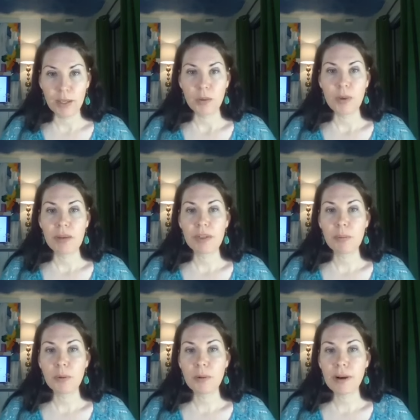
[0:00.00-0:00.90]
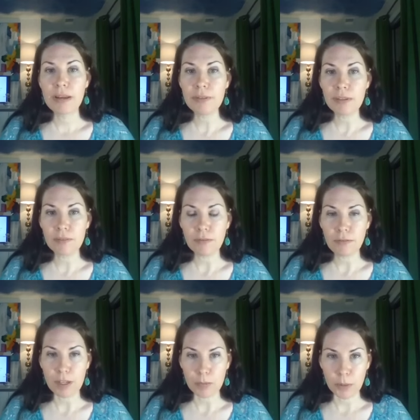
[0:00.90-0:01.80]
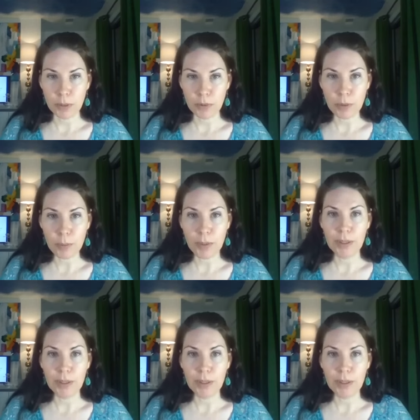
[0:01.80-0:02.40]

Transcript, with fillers: We have a private Facebook group